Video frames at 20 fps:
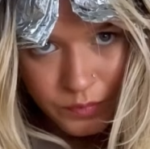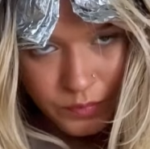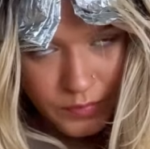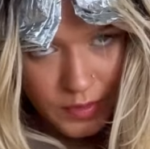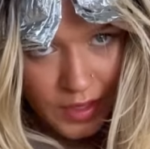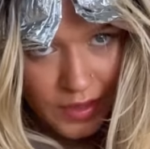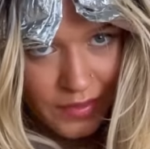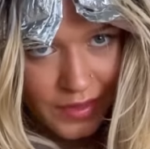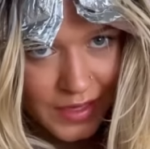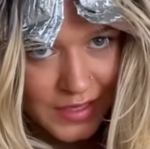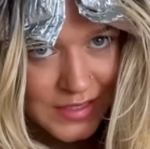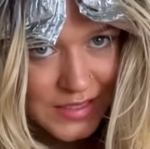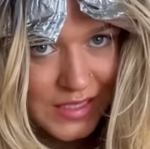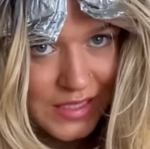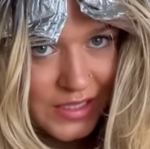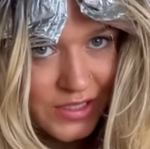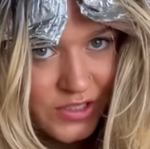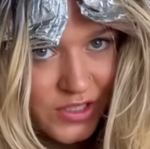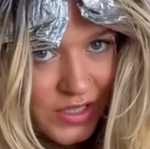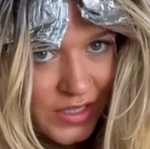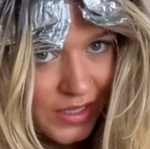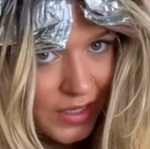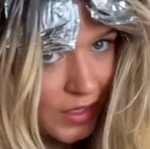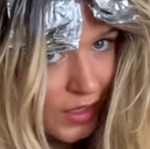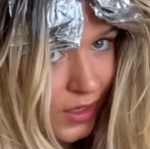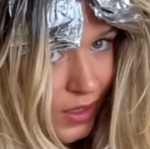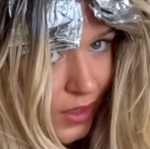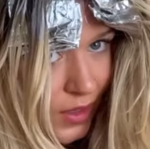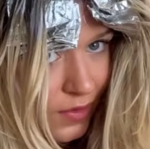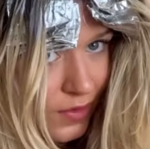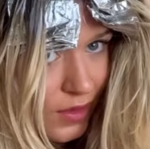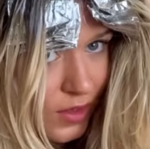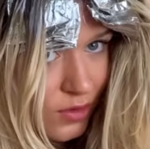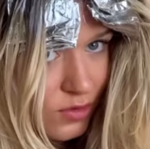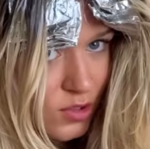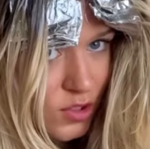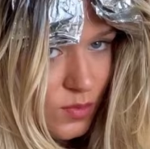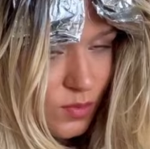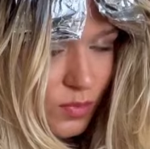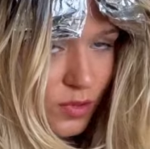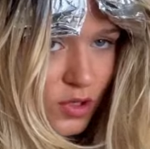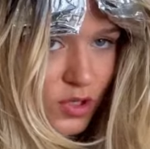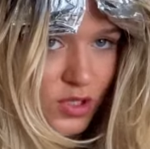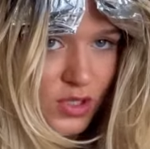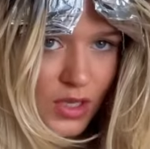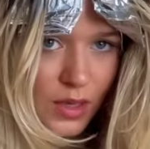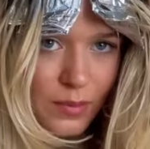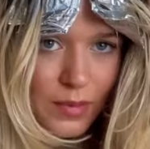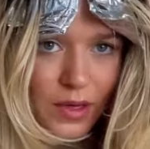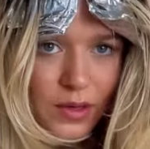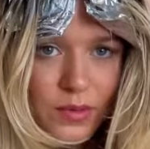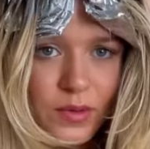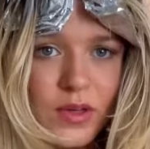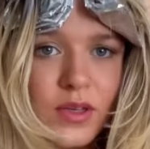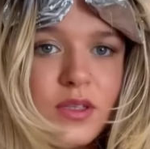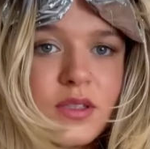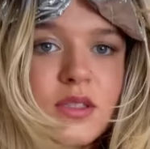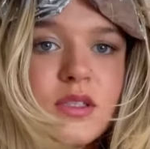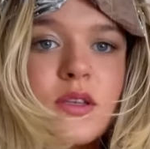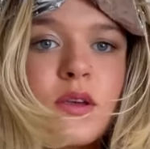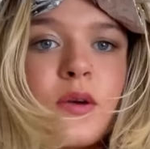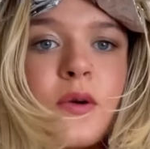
And that is literally it. And then I'll just push that backwards.